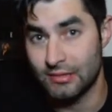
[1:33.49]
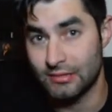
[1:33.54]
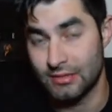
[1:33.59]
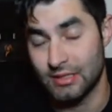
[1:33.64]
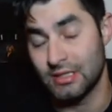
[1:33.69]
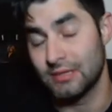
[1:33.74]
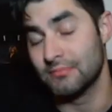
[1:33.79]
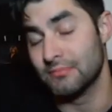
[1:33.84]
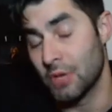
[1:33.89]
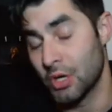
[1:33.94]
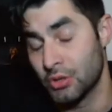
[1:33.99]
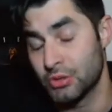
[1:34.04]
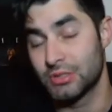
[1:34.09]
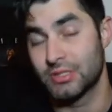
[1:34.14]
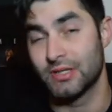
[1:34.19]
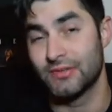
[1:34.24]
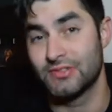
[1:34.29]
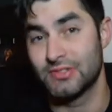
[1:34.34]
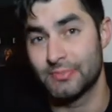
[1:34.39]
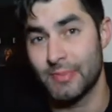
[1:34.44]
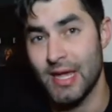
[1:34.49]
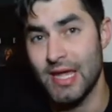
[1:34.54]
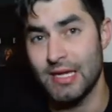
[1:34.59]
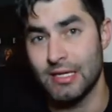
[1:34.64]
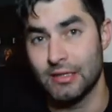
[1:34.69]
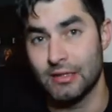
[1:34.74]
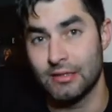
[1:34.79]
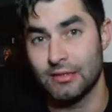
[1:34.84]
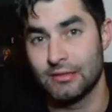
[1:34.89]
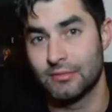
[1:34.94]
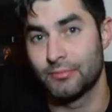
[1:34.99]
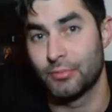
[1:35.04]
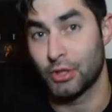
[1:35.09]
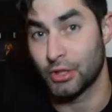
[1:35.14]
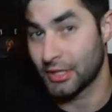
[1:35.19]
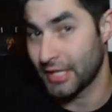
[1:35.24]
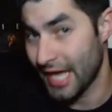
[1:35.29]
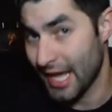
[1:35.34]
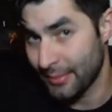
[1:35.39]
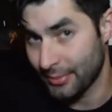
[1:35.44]
than most of Spain
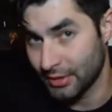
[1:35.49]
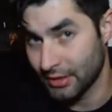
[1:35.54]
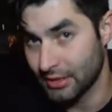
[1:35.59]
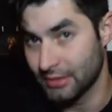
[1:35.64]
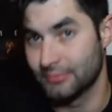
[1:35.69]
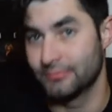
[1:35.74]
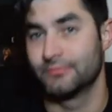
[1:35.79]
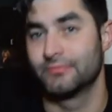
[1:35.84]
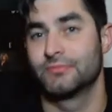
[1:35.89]
per capita.